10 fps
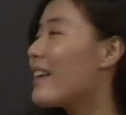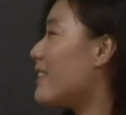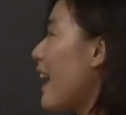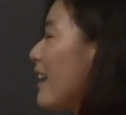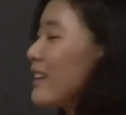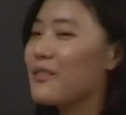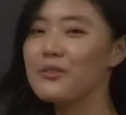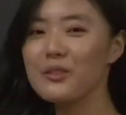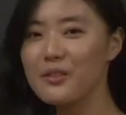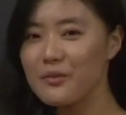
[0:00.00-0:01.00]
That
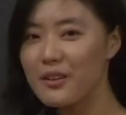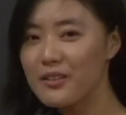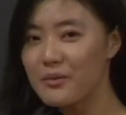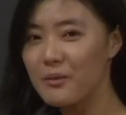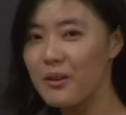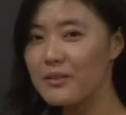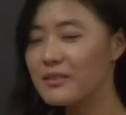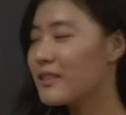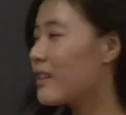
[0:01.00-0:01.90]
gives you the first row.